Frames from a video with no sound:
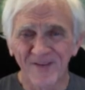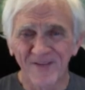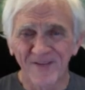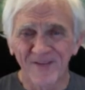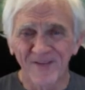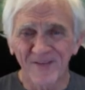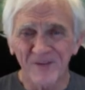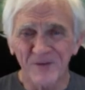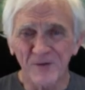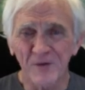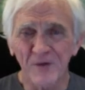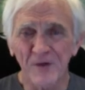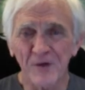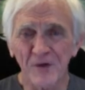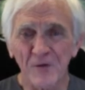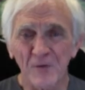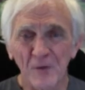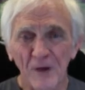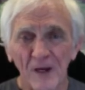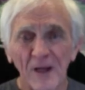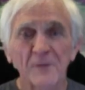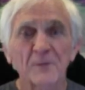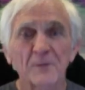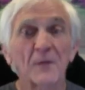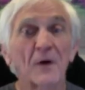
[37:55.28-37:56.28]
So that
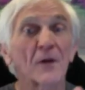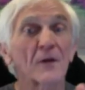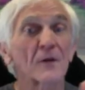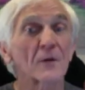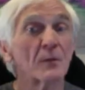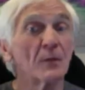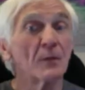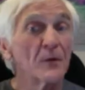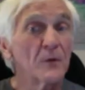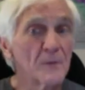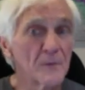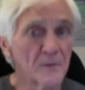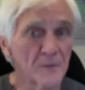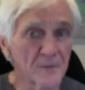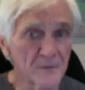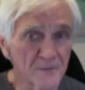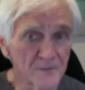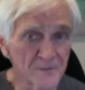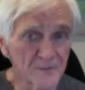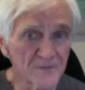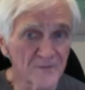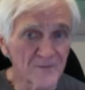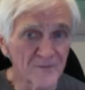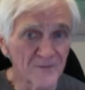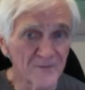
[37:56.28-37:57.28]
grandmother moon
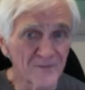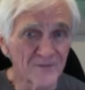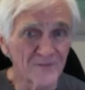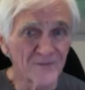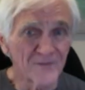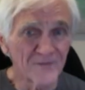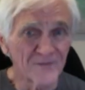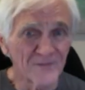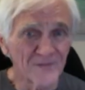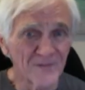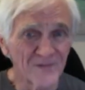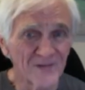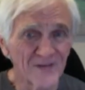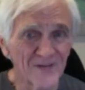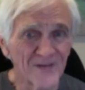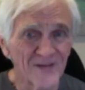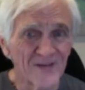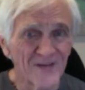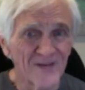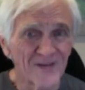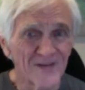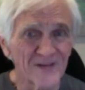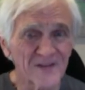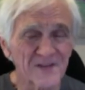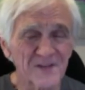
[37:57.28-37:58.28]

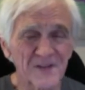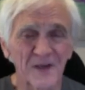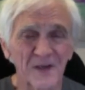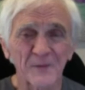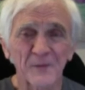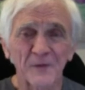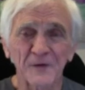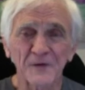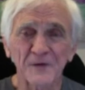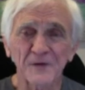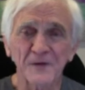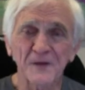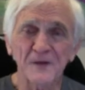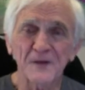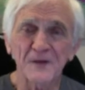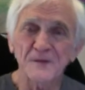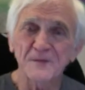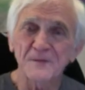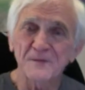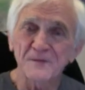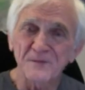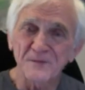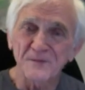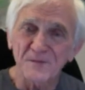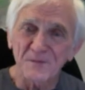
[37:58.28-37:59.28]
is able to
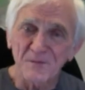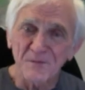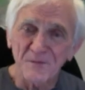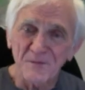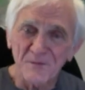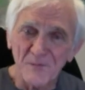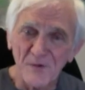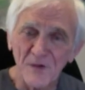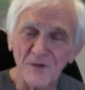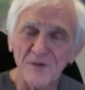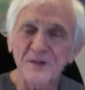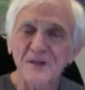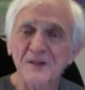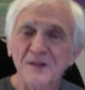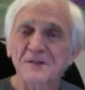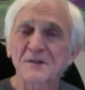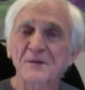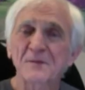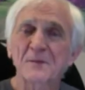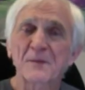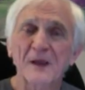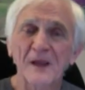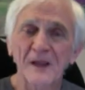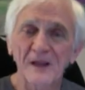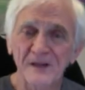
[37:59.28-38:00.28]

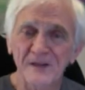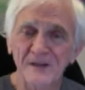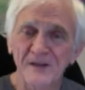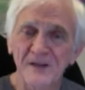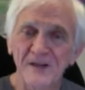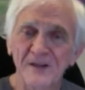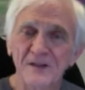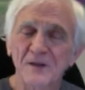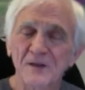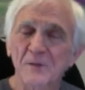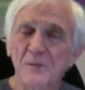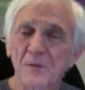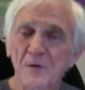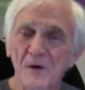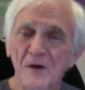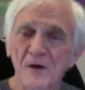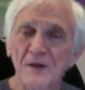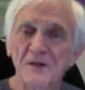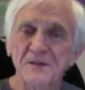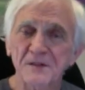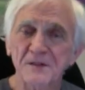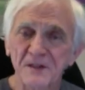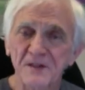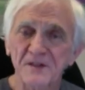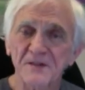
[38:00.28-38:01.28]
participate in the
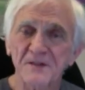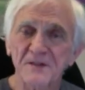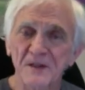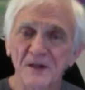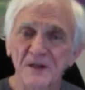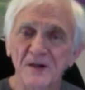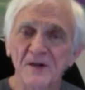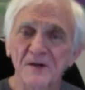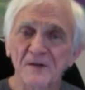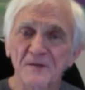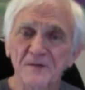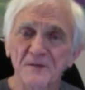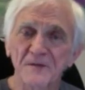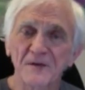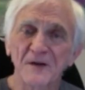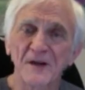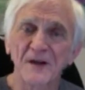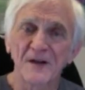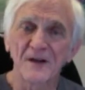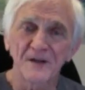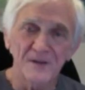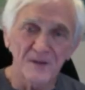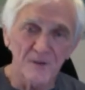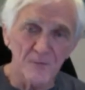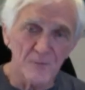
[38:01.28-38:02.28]
process of
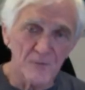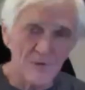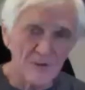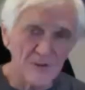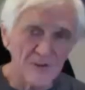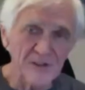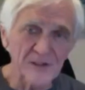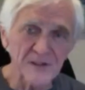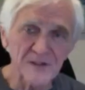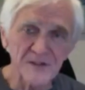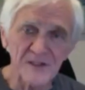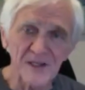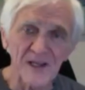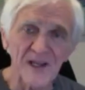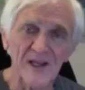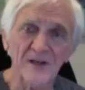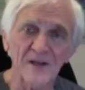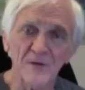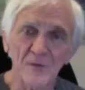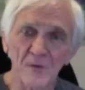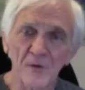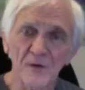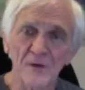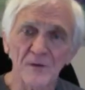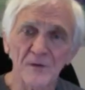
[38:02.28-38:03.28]
the release and
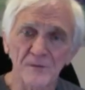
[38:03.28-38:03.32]
or the